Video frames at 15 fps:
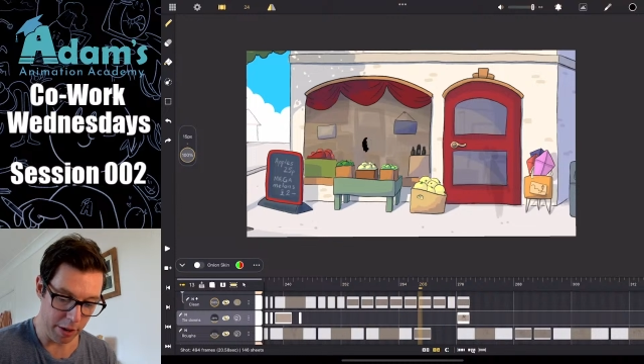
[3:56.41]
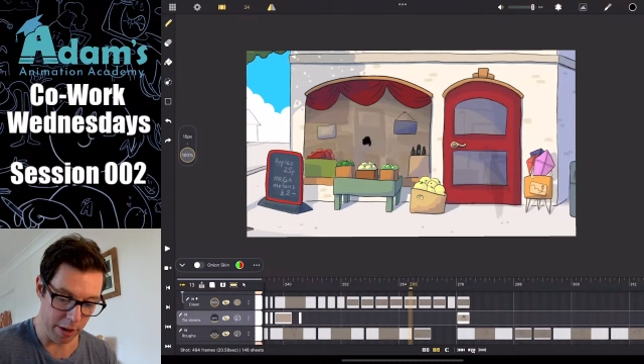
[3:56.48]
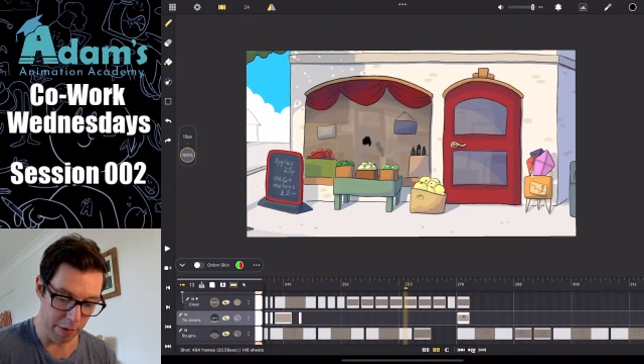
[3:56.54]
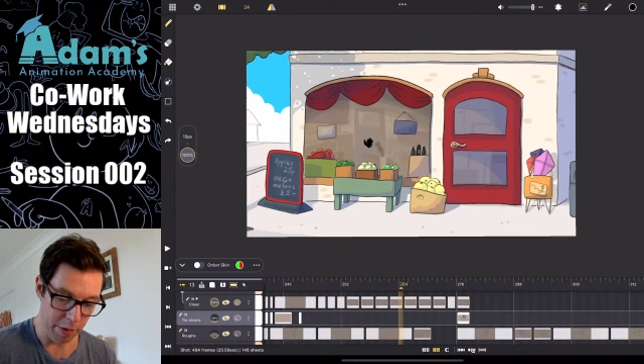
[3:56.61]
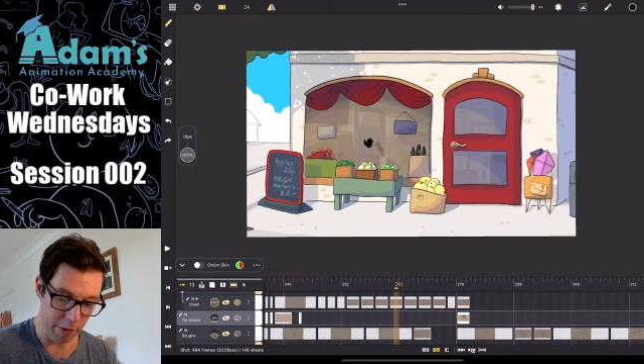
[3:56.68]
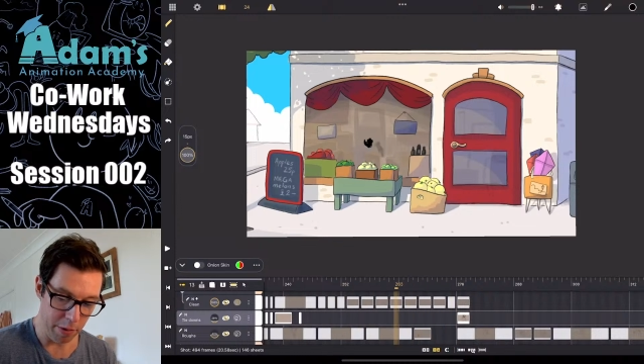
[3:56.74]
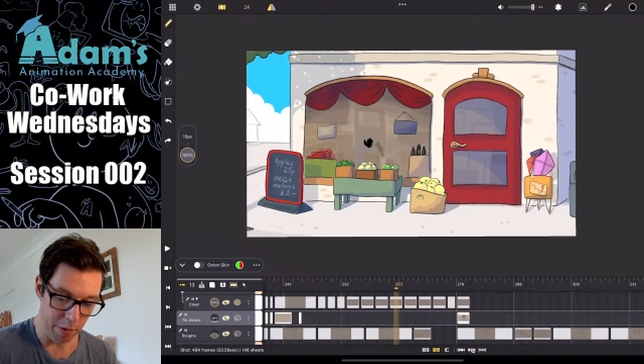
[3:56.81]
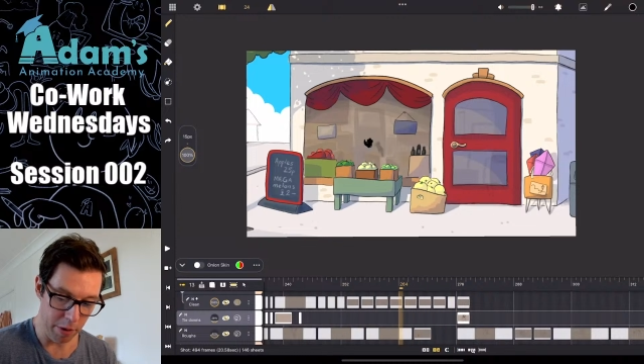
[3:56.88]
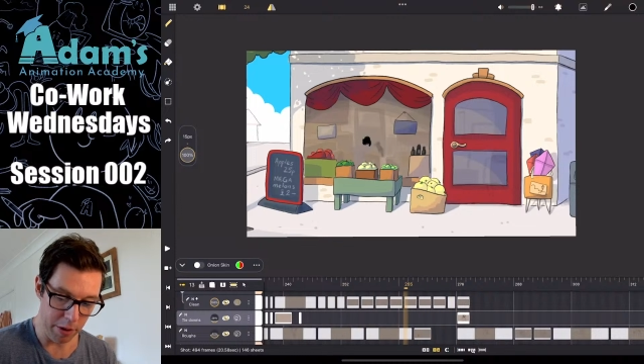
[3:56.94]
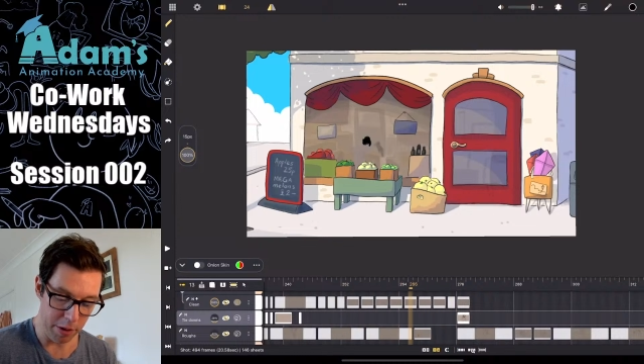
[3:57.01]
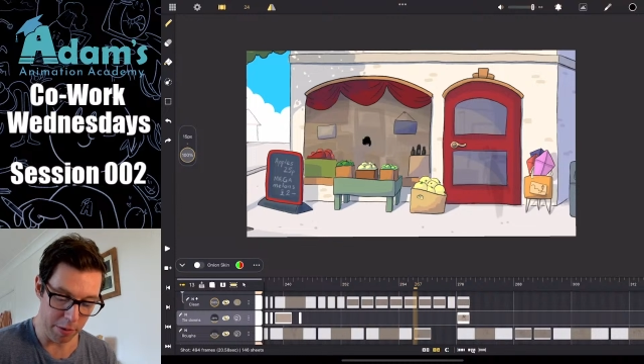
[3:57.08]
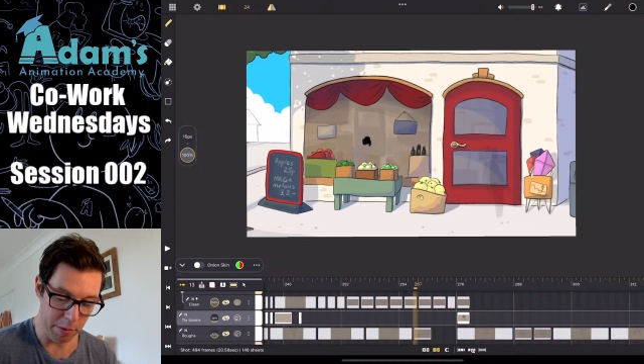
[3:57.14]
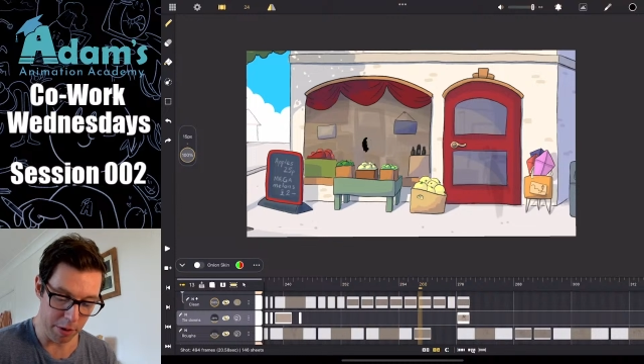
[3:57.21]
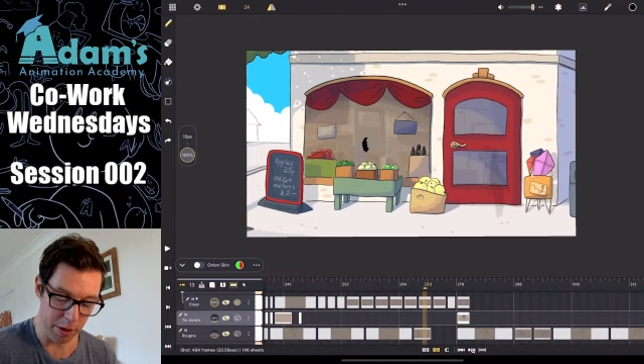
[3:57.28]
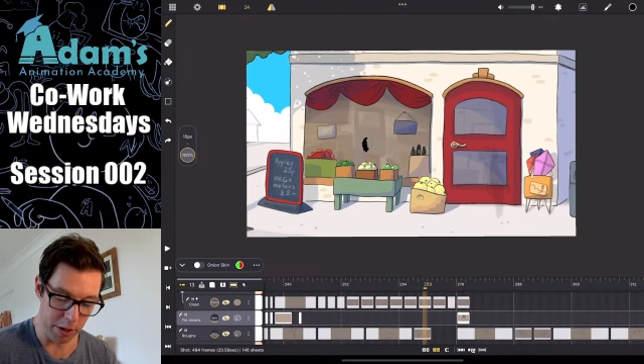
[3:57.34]
difficult is
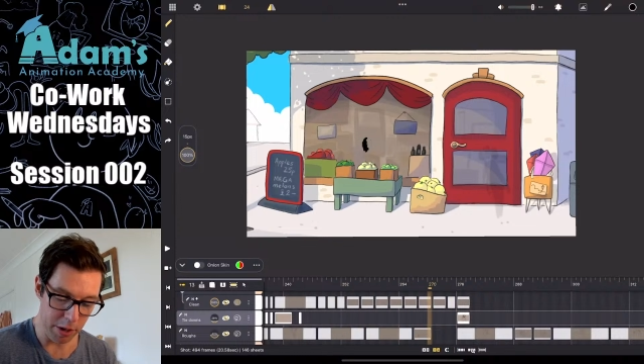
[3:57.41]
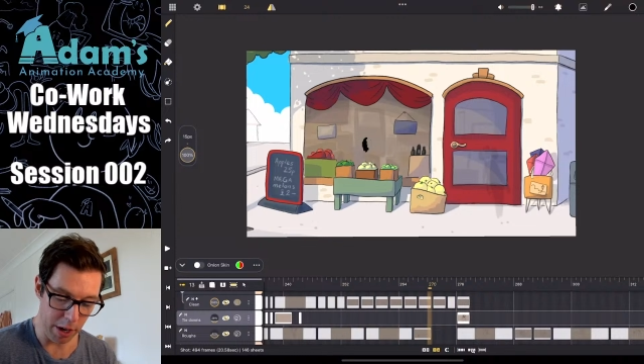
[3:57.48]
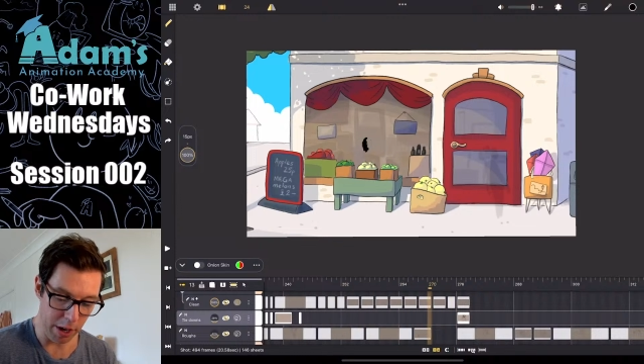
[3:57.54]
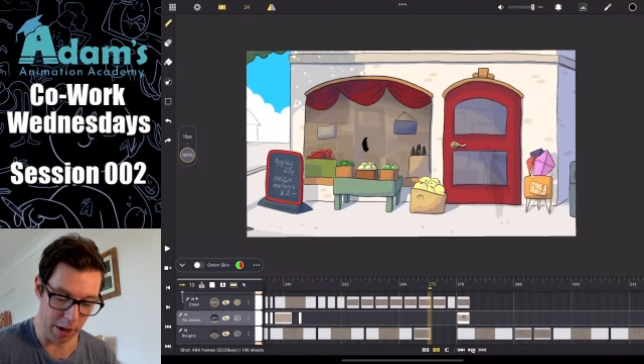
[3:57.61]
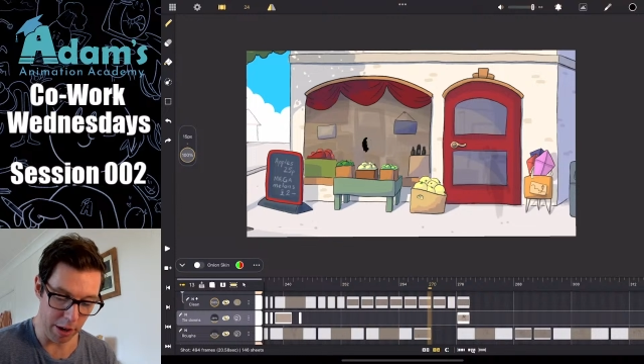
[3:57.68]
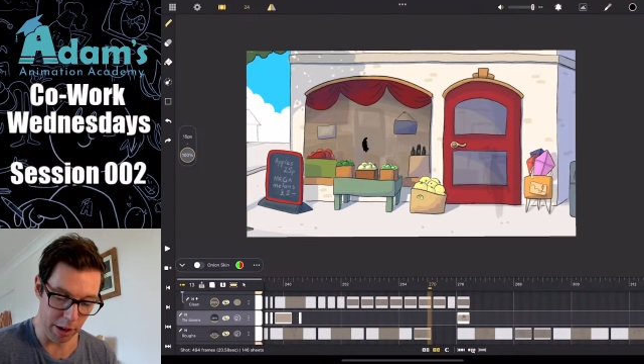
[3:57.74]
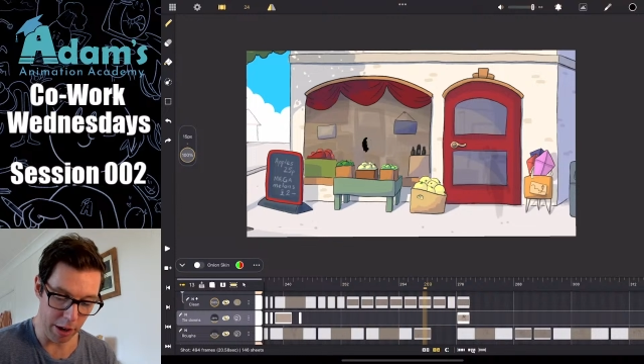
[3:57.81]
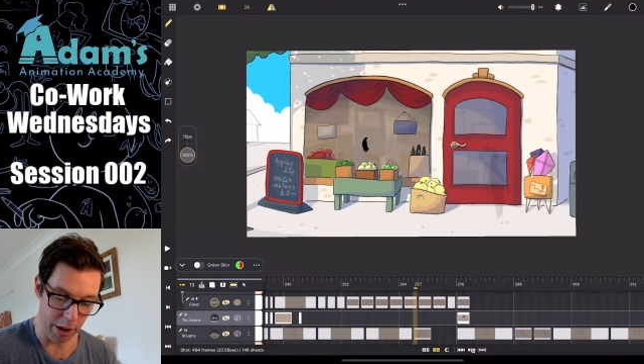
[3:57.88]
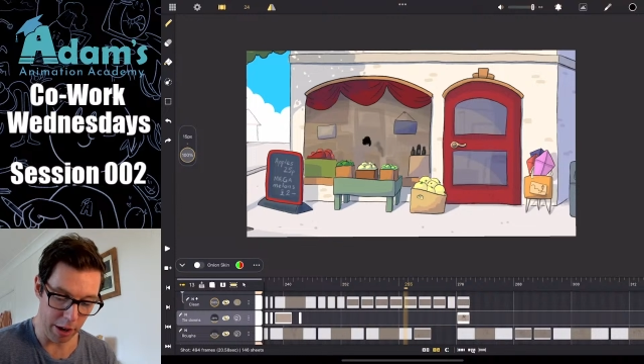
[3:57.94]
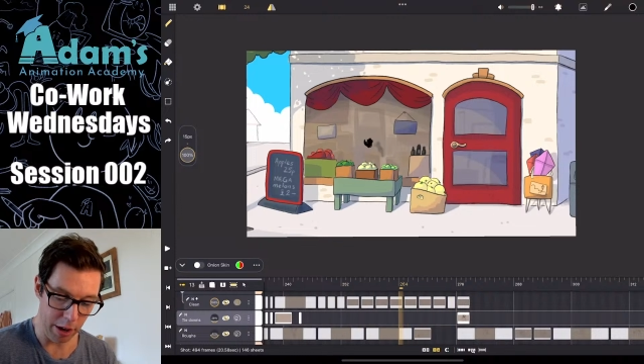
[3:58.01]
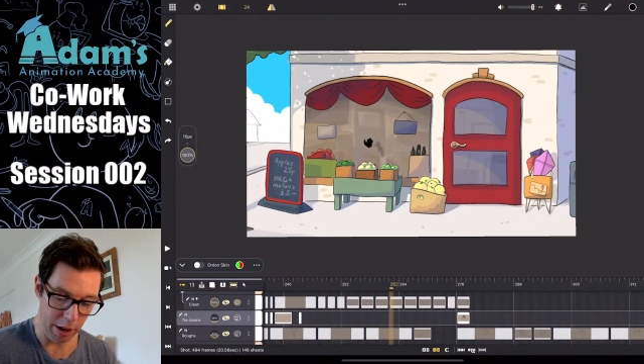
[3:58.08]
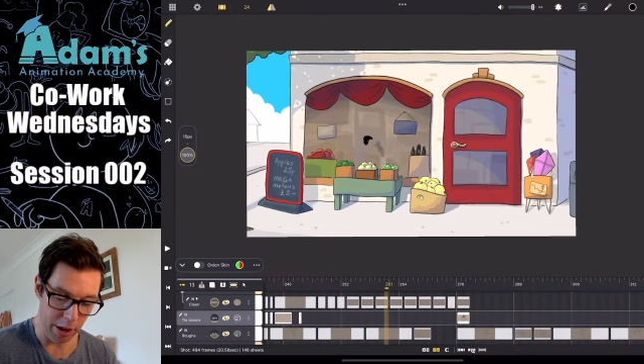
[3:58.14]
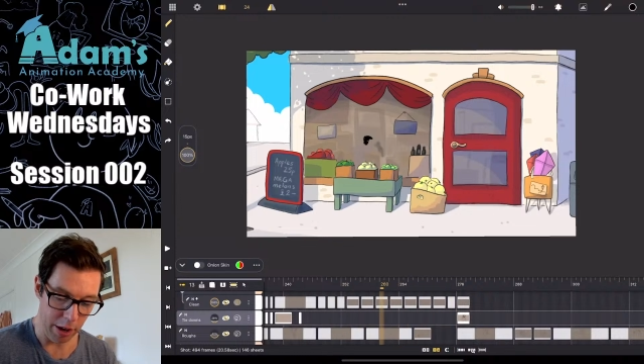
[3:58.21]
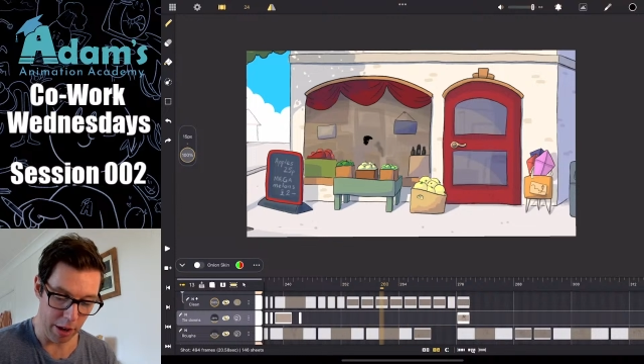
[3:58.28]
to understand, like,